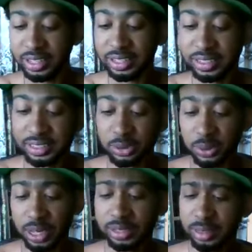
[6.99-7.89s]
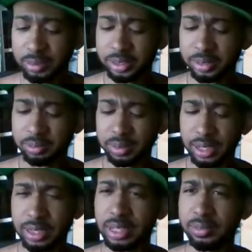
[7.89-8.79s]
is, well, I named it
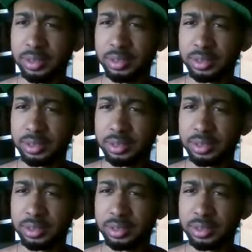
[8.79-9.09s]
11.